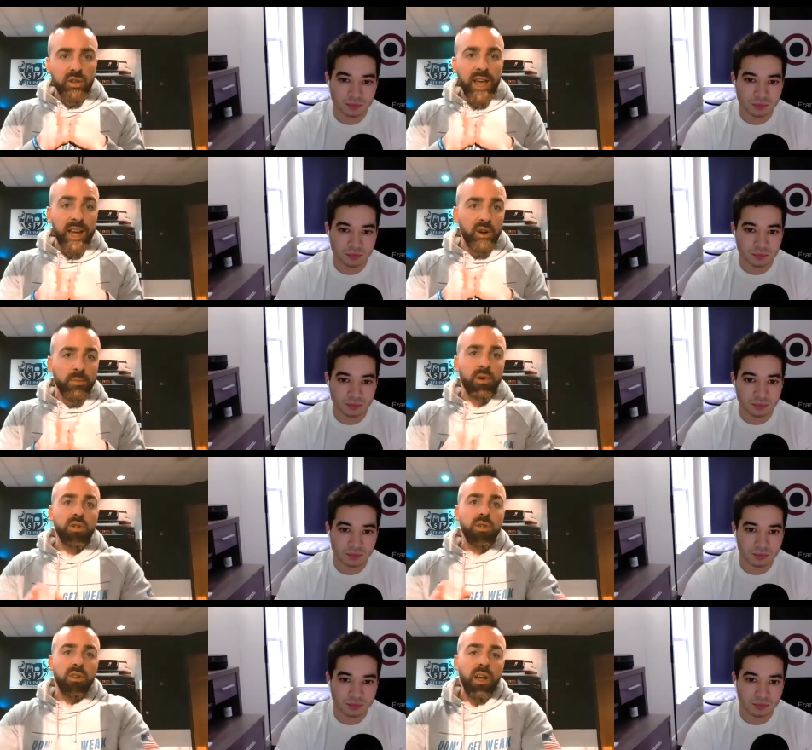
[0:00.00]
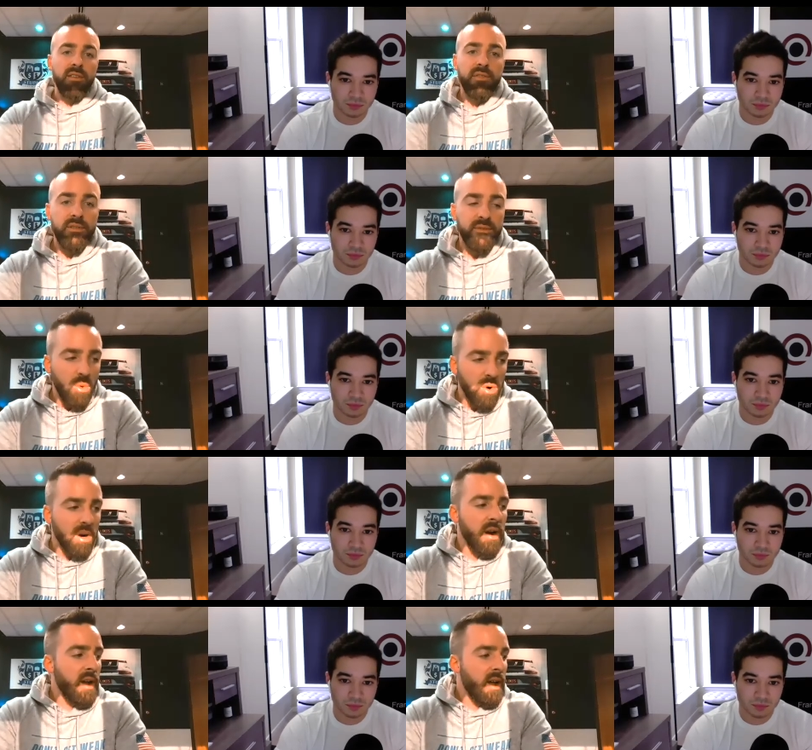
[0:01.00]
Speaker 1: and your personal life for
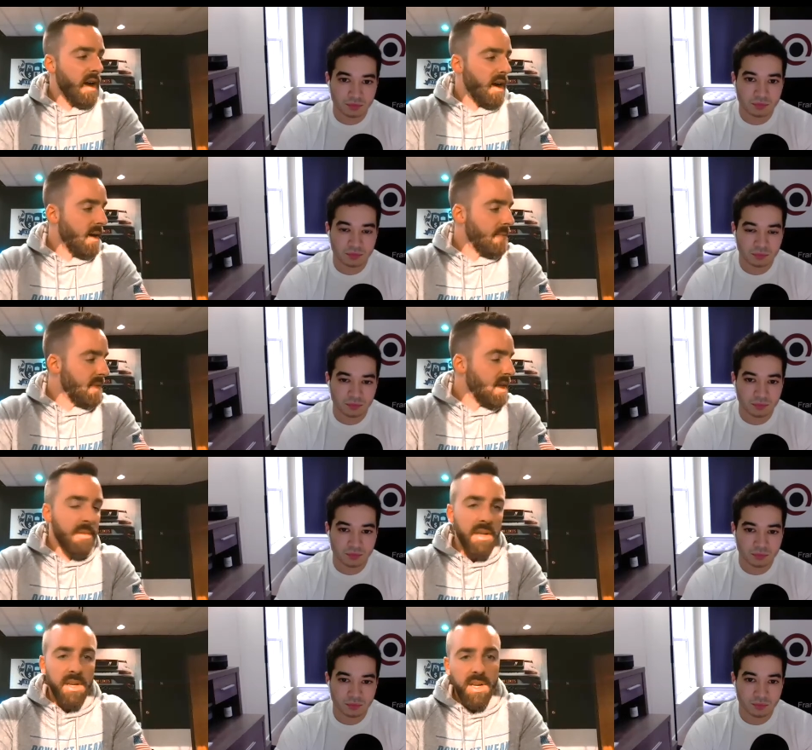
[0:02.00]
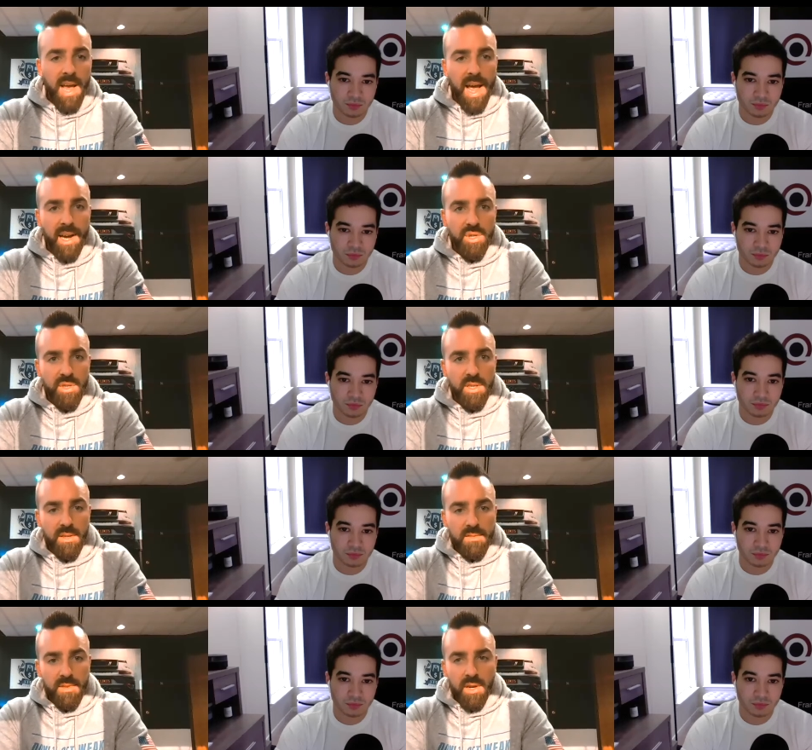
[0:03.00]
um, the ability to actually,
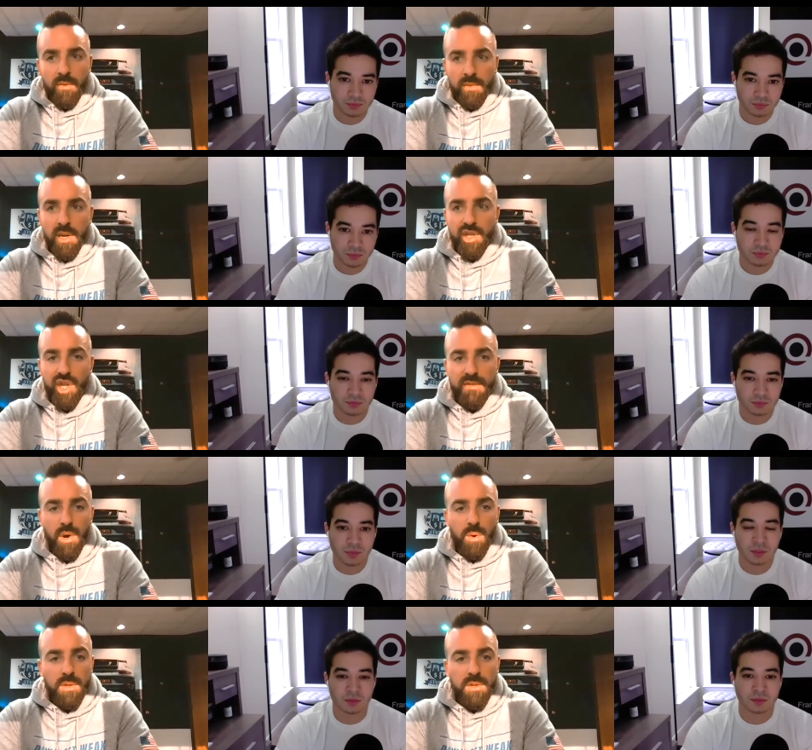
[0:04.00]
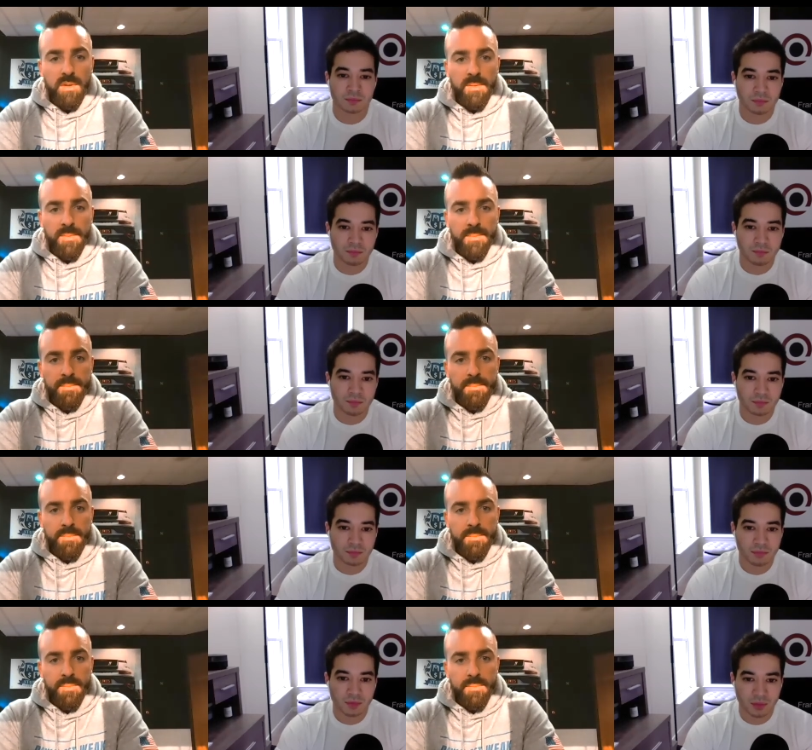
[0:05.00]
you know, achieve goals.
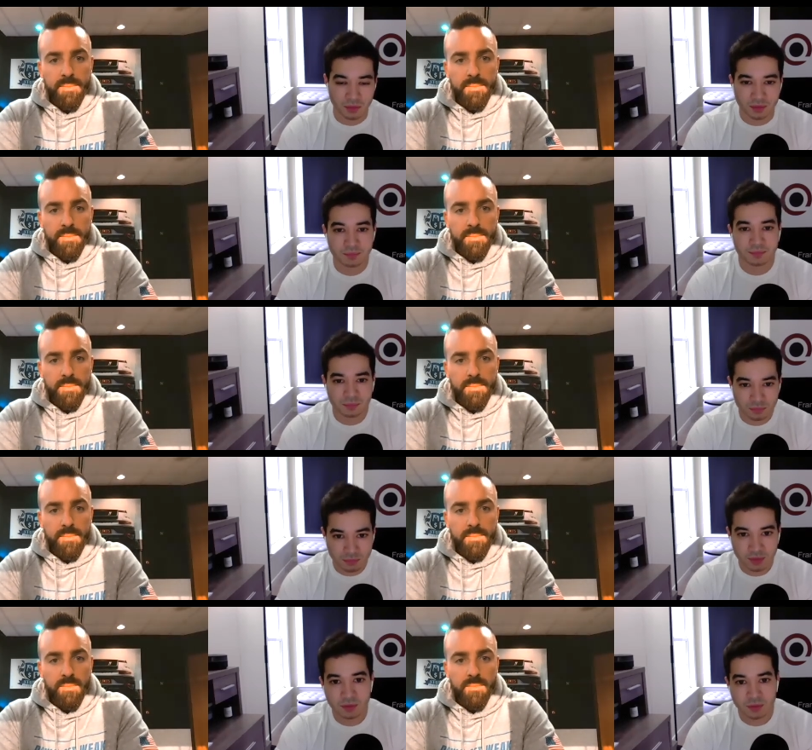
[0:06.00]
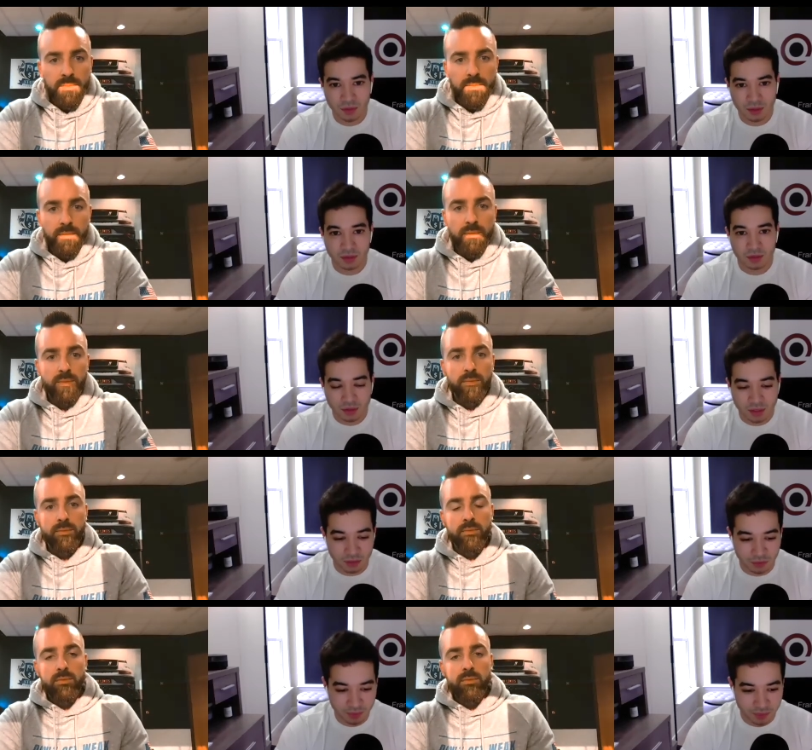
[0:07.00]
Speaker 2: Yeah. yeah.
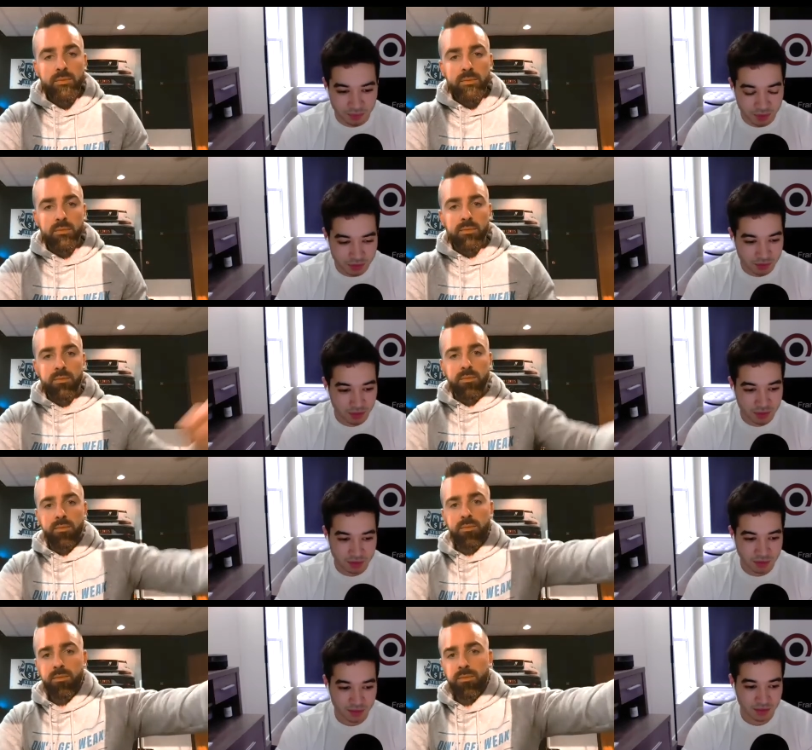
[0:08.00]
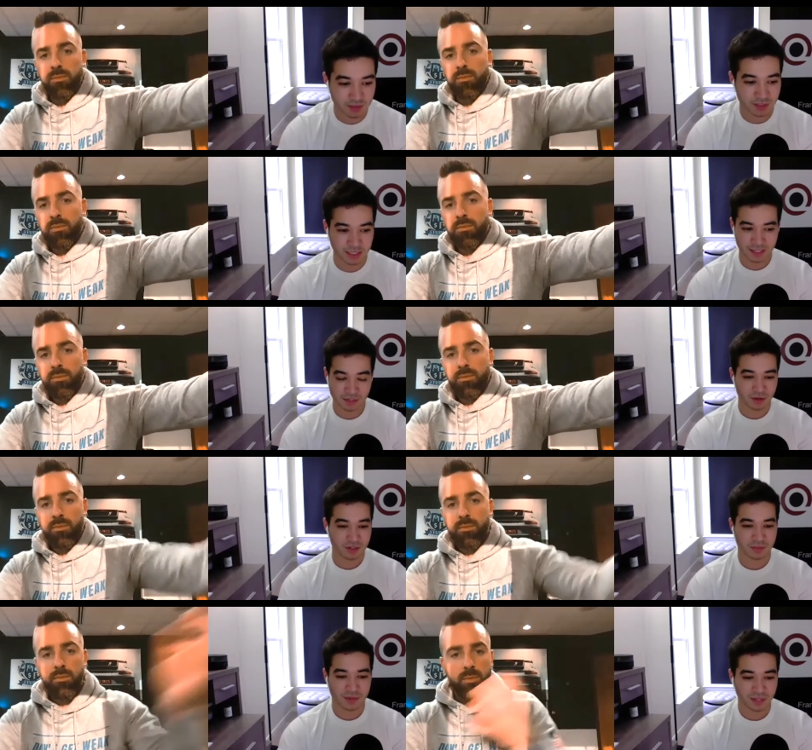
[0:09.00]
Agree, That's that that that's
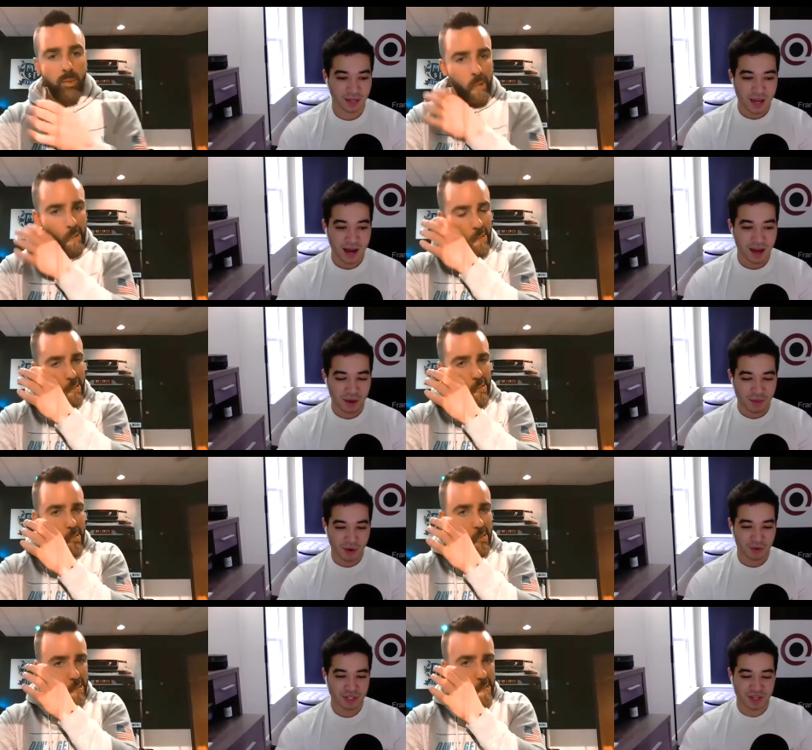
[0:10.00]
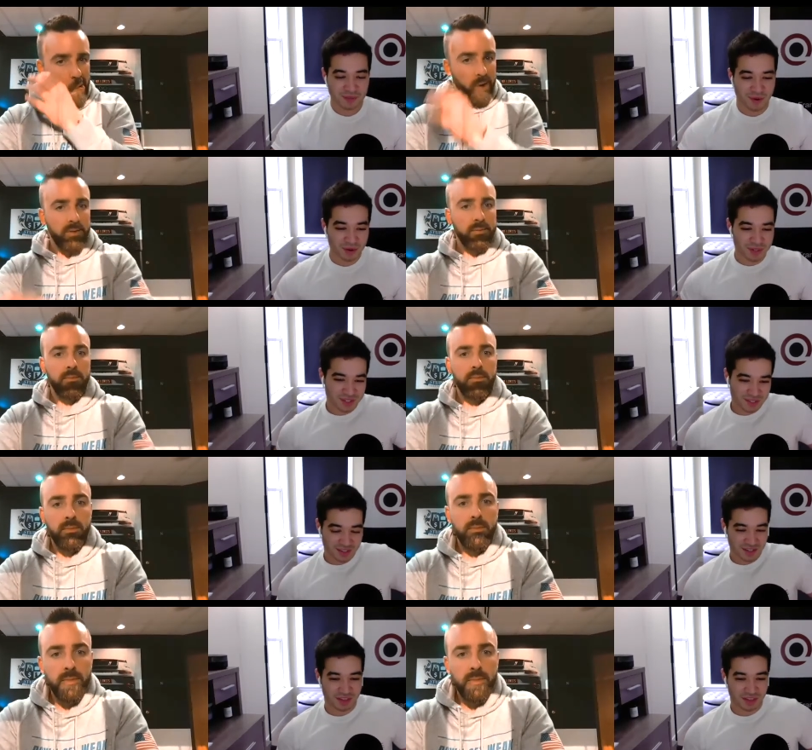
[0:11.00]
awesome. I, I I'm always I'm always I,